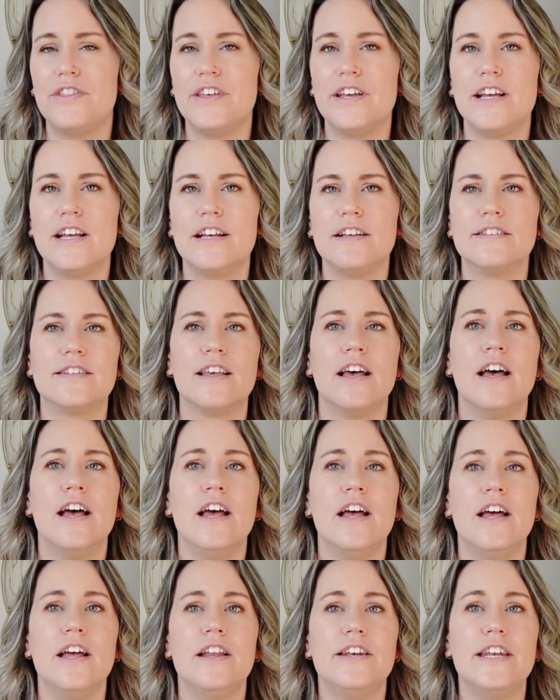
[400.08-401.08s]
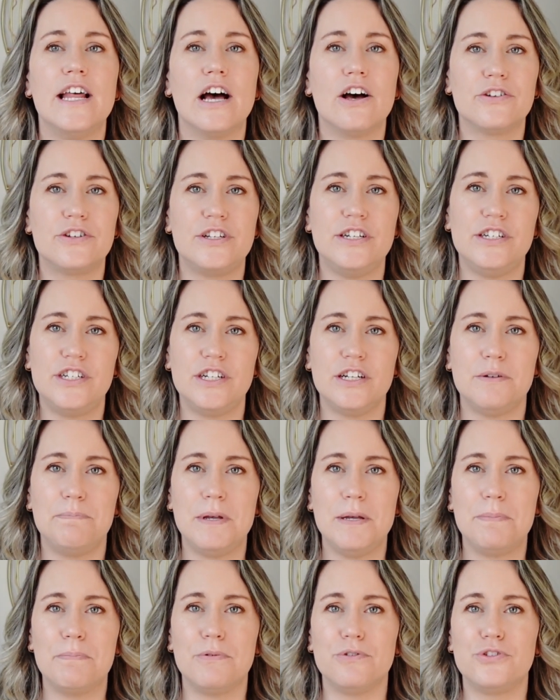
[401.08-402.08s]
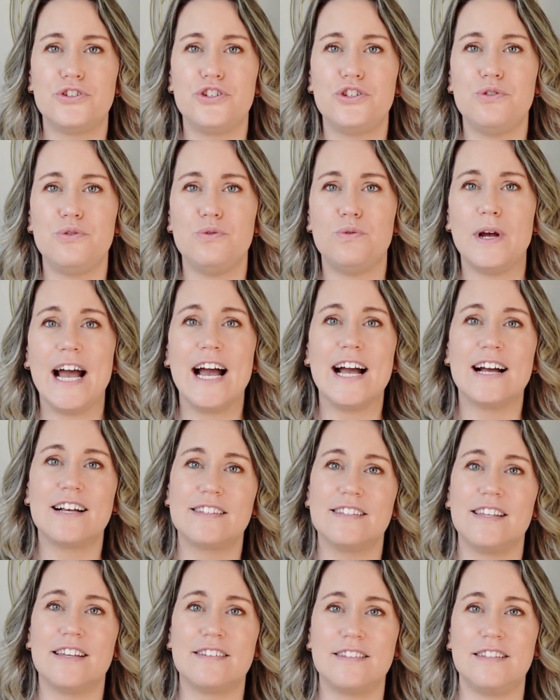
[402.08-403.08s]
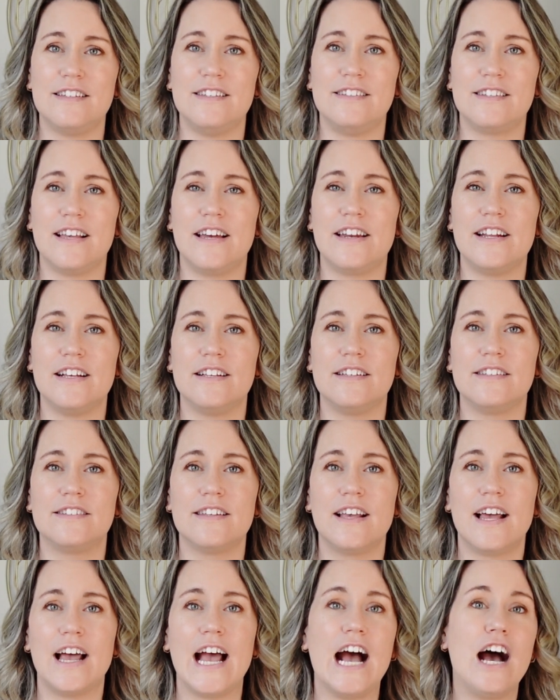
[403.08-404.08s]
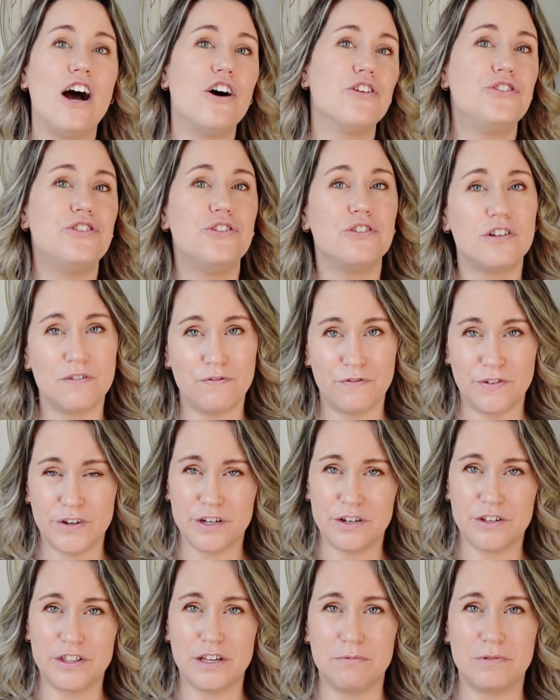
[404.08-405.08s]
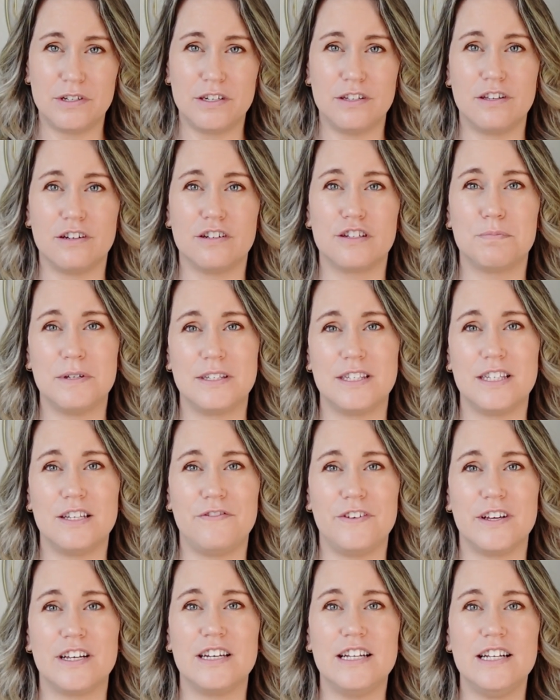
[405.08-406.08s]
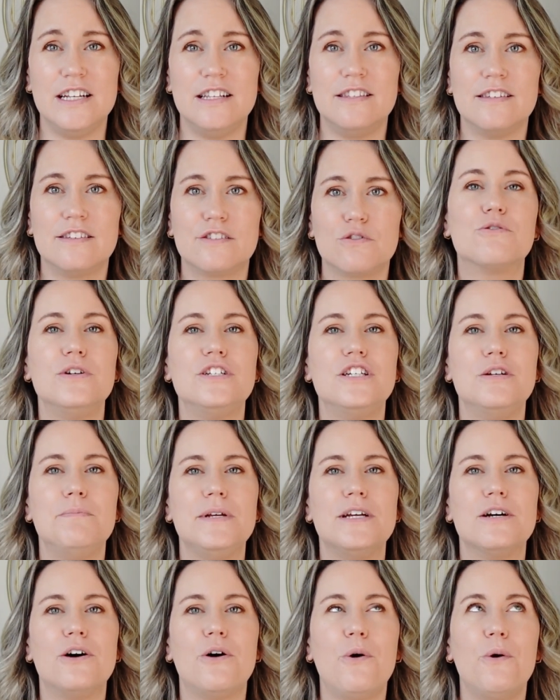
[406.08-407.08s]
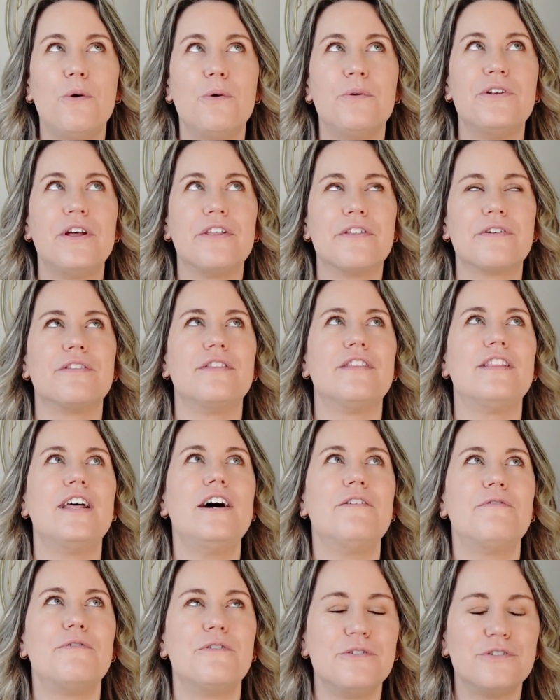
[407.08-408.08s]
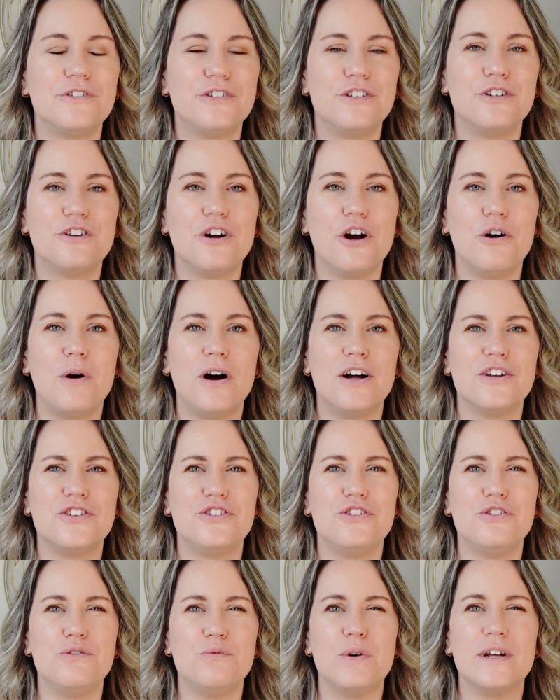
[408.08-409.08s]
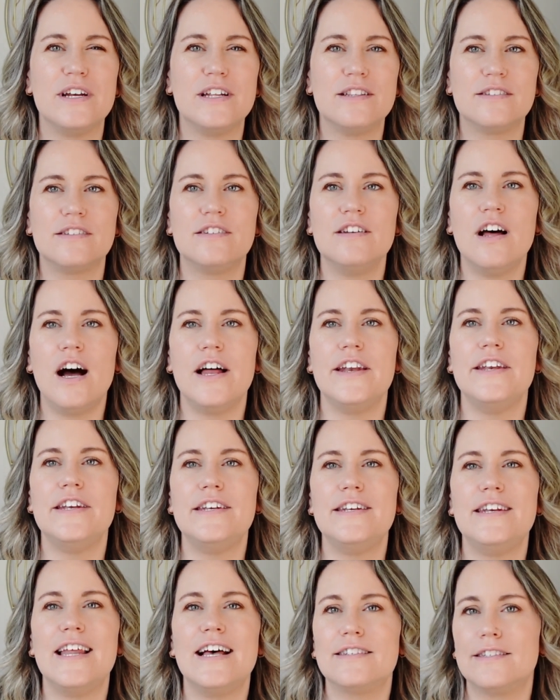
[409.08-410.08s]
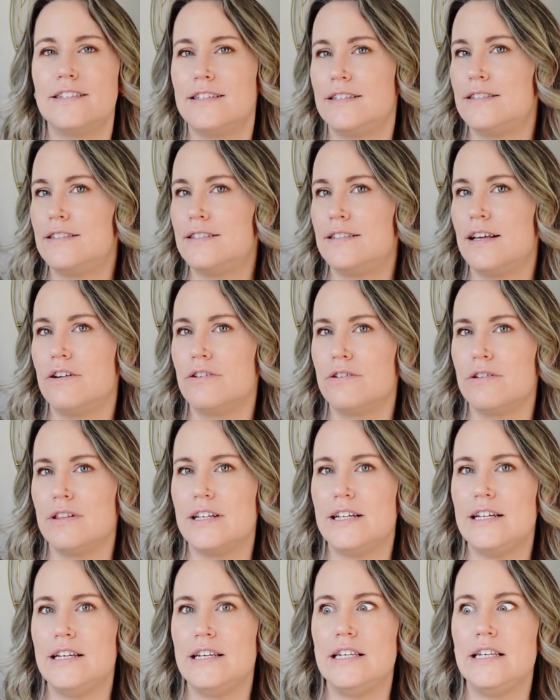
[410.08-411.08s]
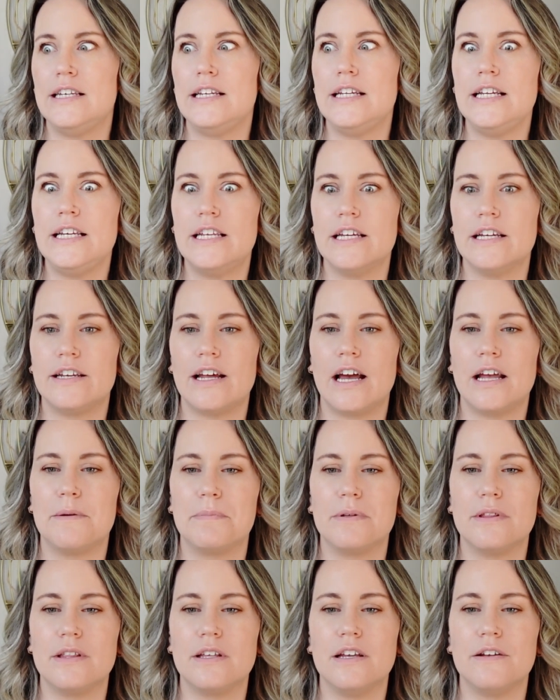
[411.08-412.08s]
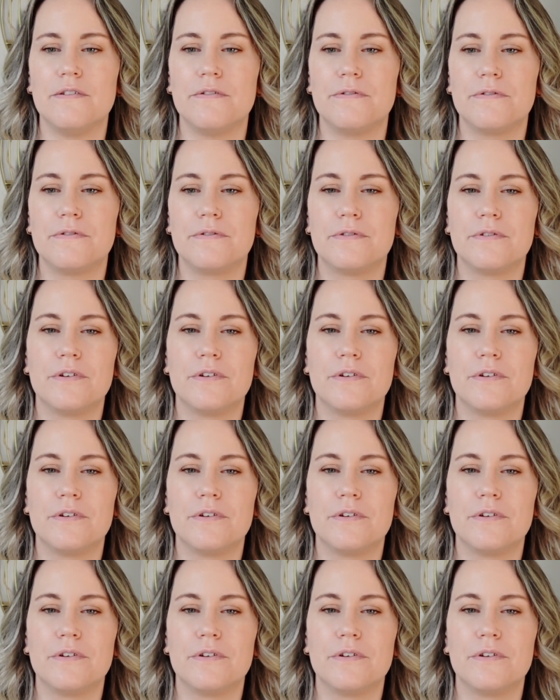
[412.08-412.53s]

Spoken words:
things? Now, teaching people to access these settings, how to configure them to their specific needs, is going to be a whole nother level to go onto when it's not necessarily needed, I believe.